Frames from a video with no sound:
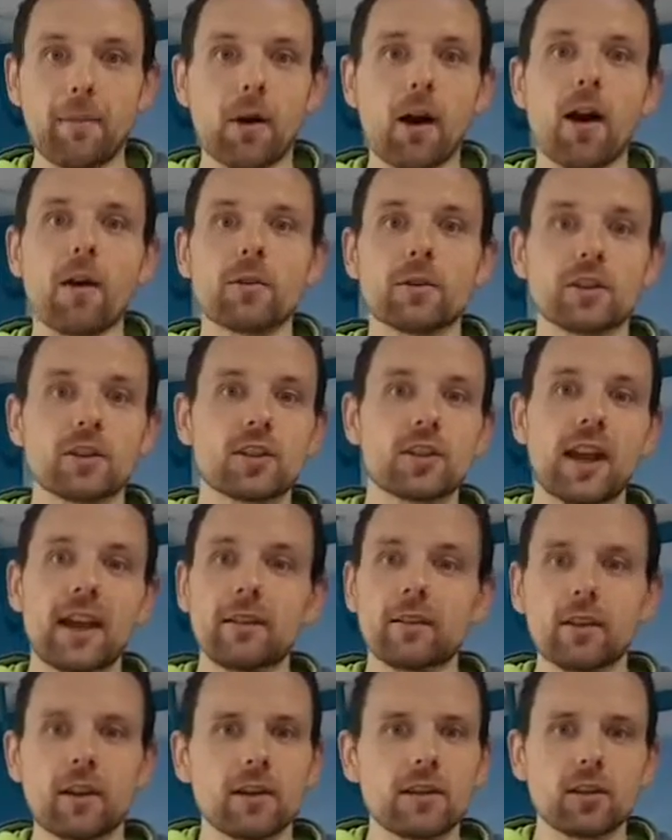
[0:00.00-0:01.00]
But I would just
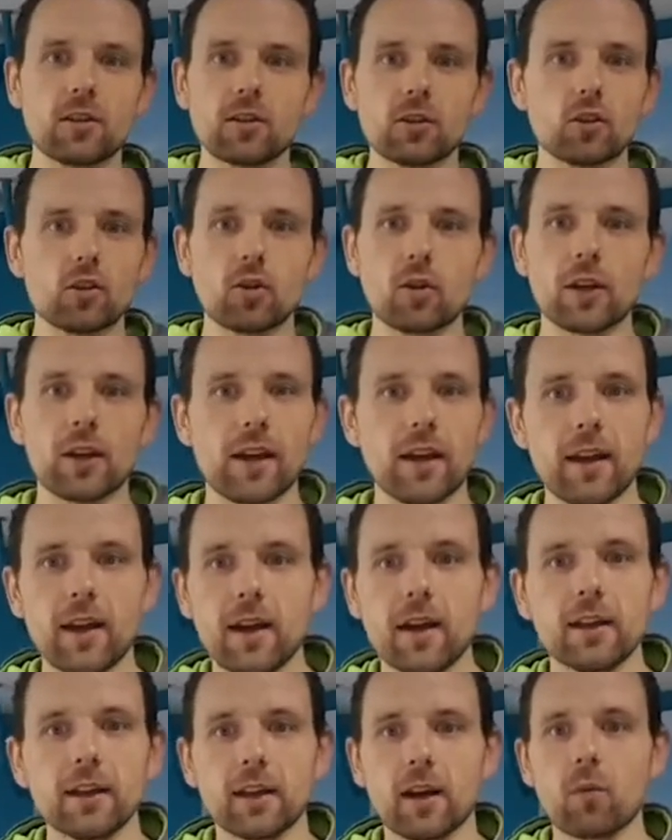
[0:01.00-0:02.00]
say, as long as you're doing it,
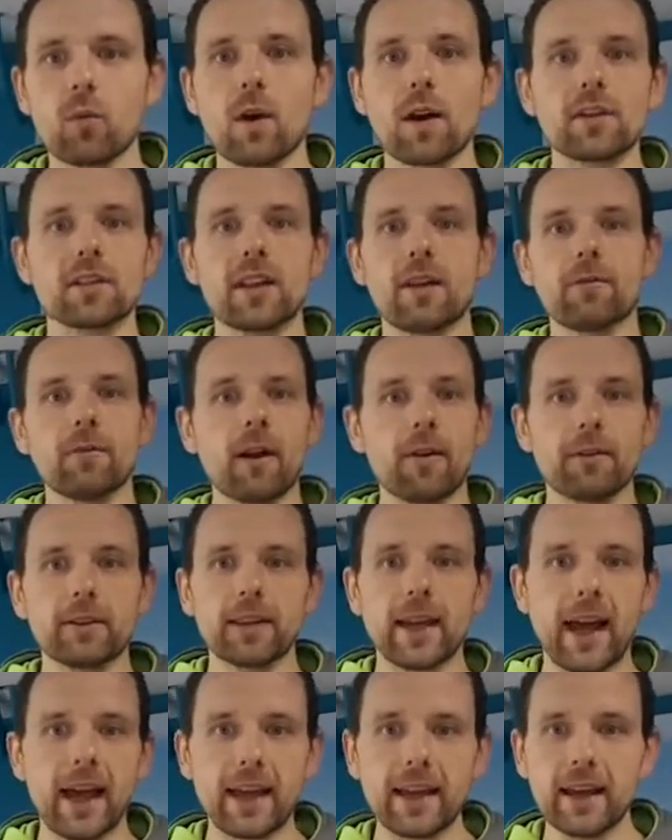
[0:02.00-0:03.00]
you know, once every other
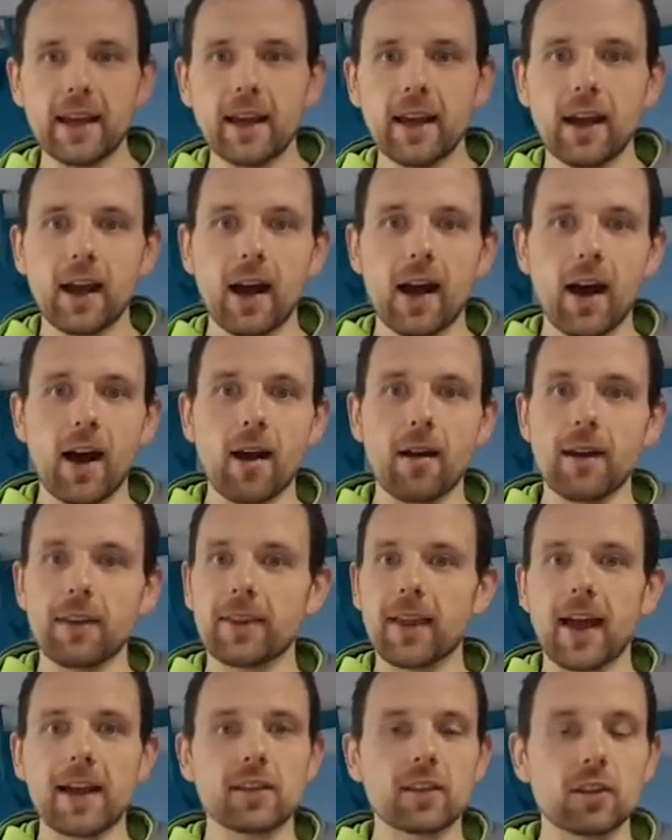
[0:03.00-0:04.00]
day,
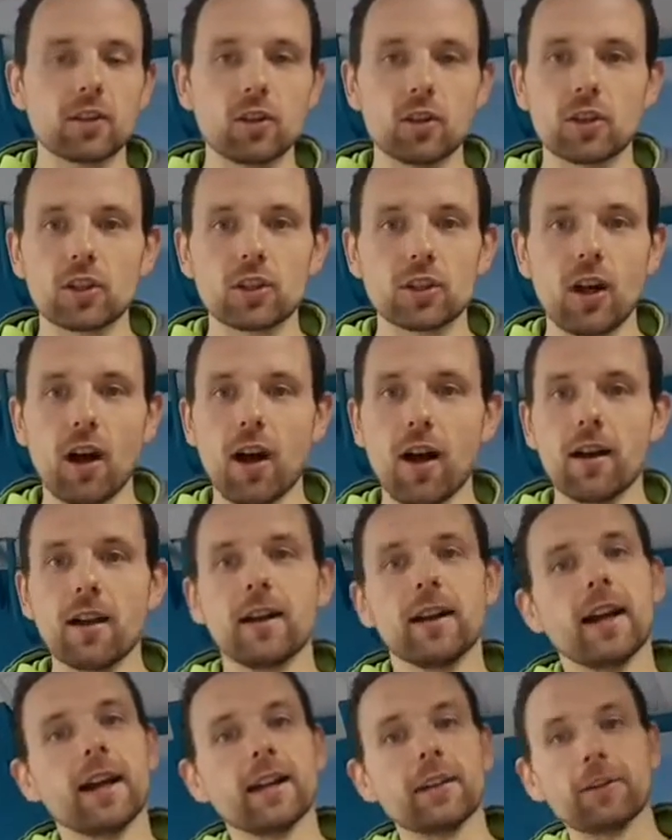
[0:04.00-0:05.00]
that is a good start.
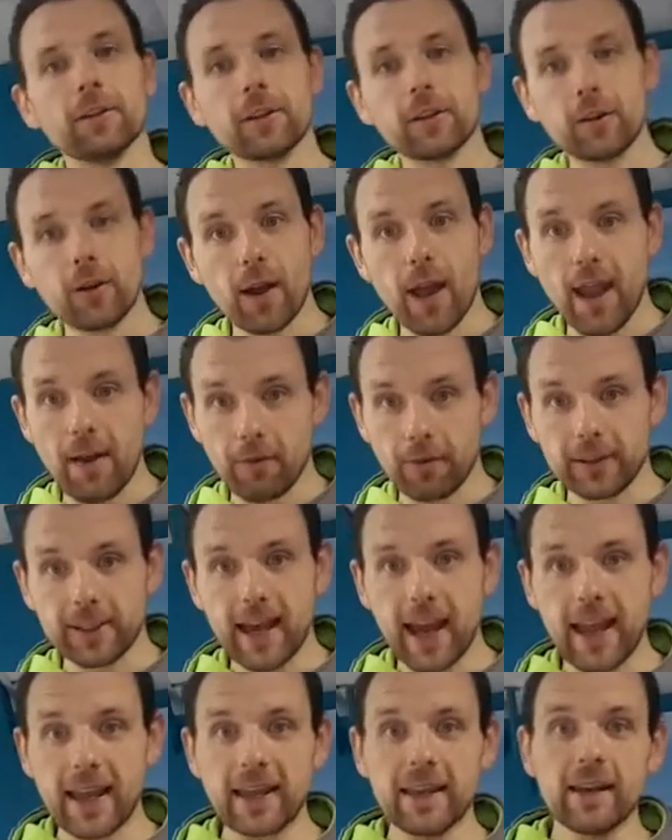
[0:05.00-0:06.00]
And if you can do it every
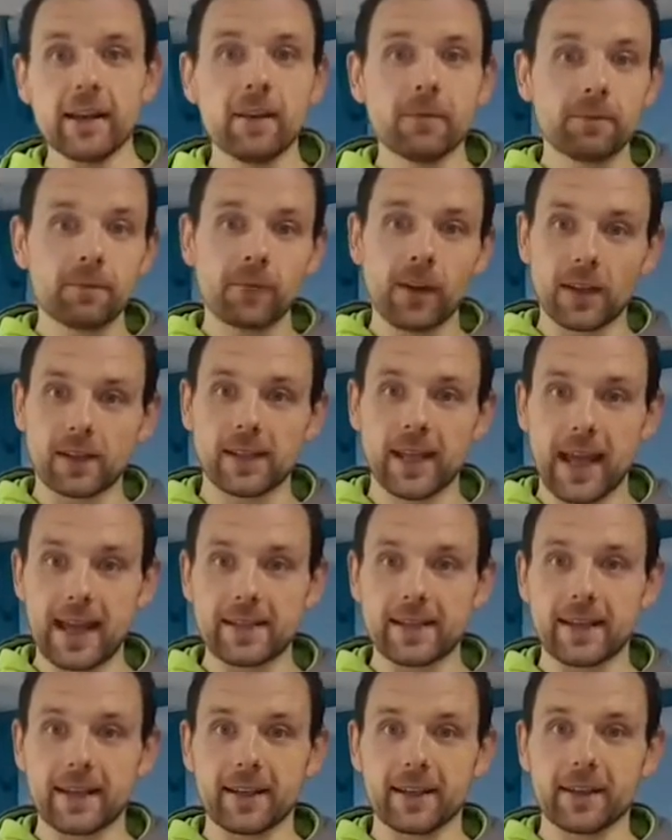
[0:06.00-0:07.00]
day,
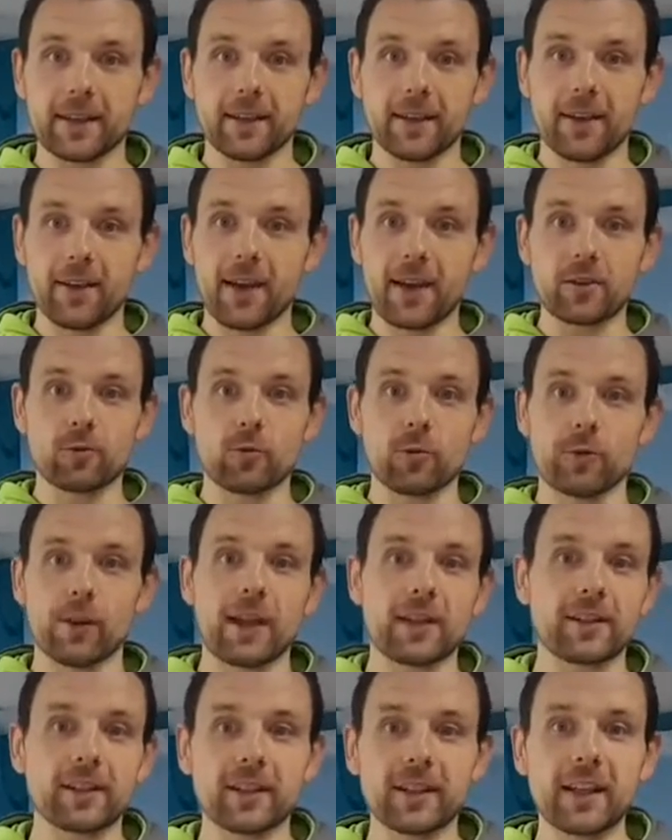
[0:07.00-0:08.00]
fantastic. You know, that's
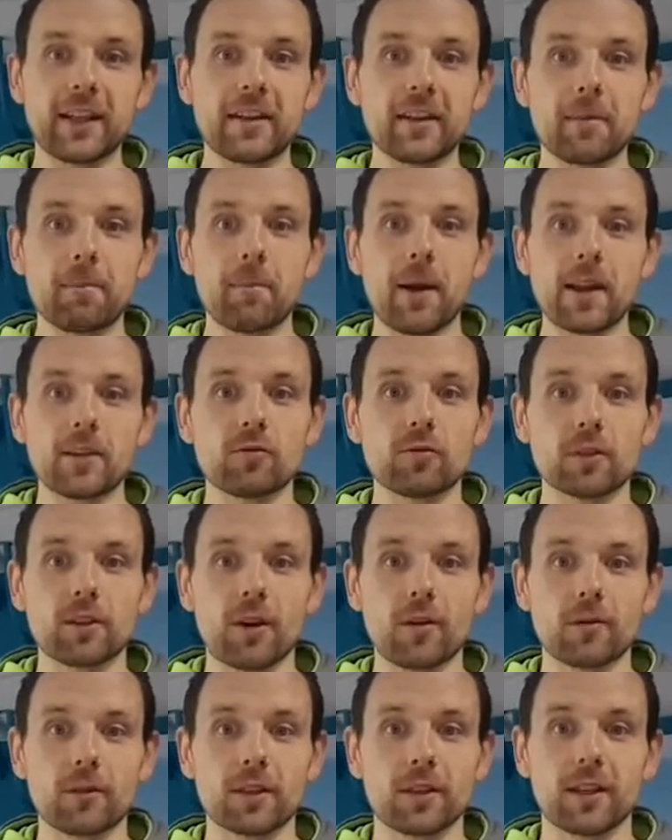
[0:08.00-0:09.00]
going to get you the best
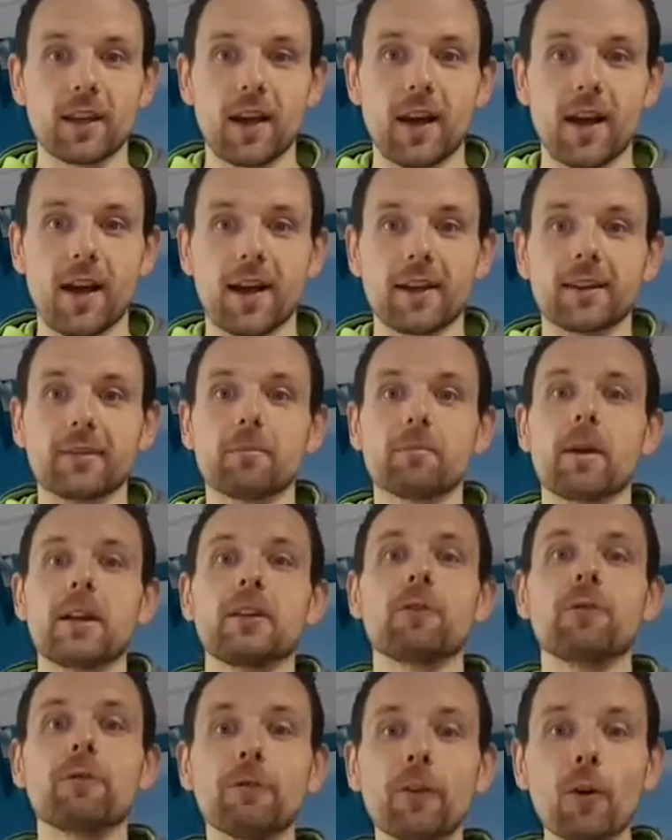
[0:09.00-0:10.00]
results and
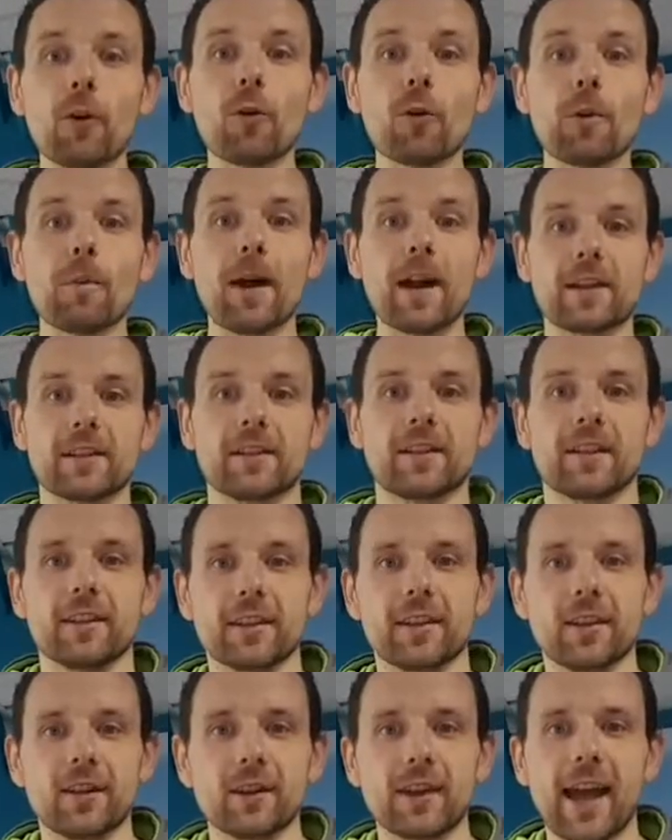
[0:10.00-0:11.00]
make you feel the best
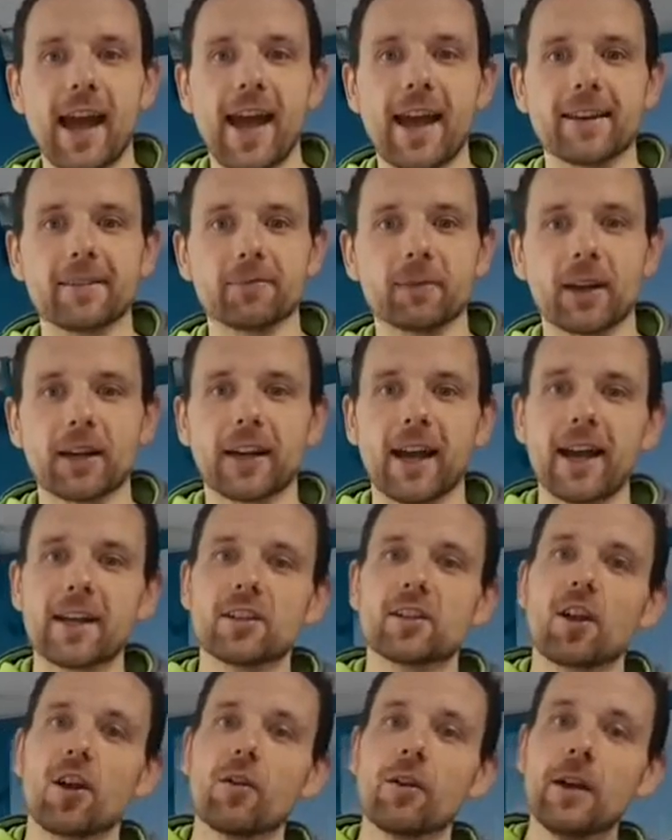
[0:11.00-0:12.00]
that you can. Okay,
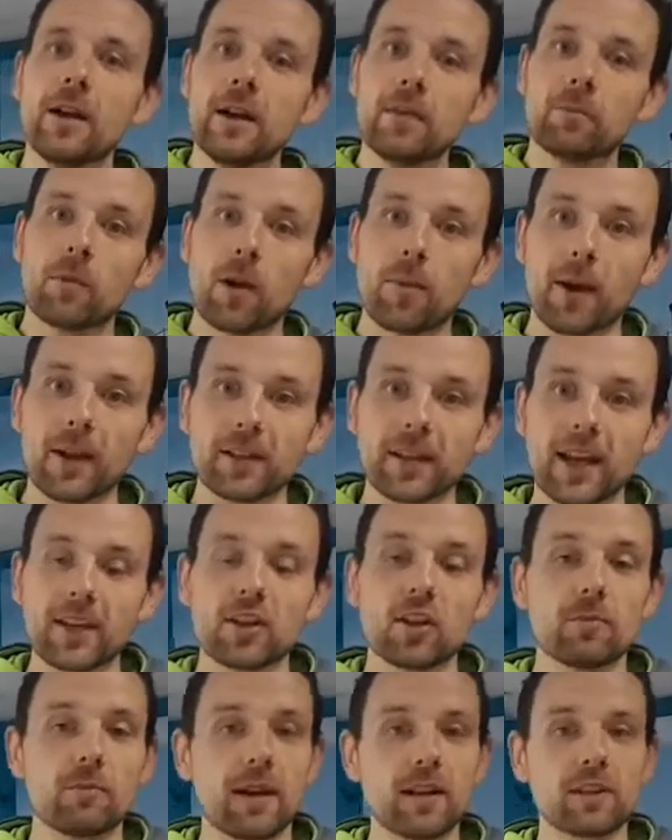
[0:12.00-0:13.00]
so
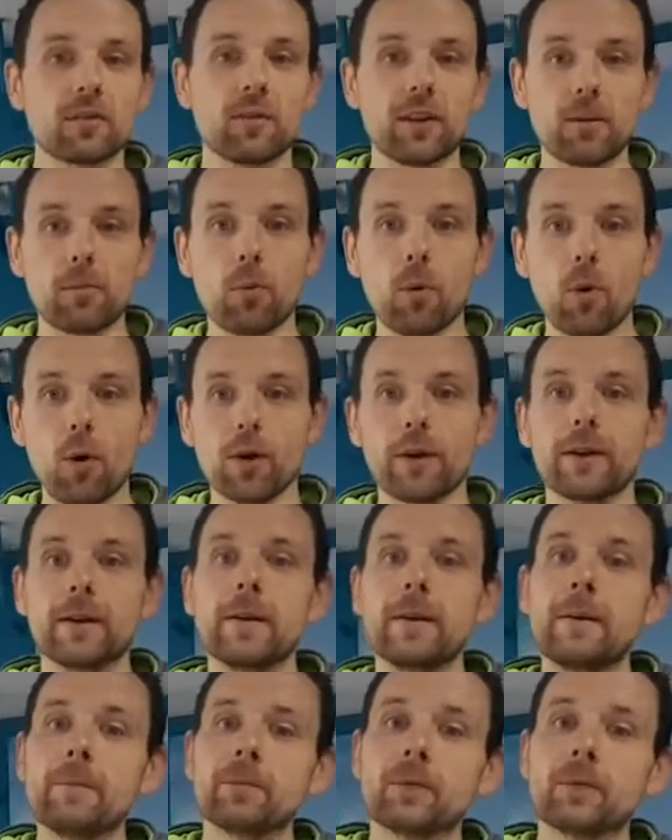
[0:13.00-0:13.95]
mobilization, massively important.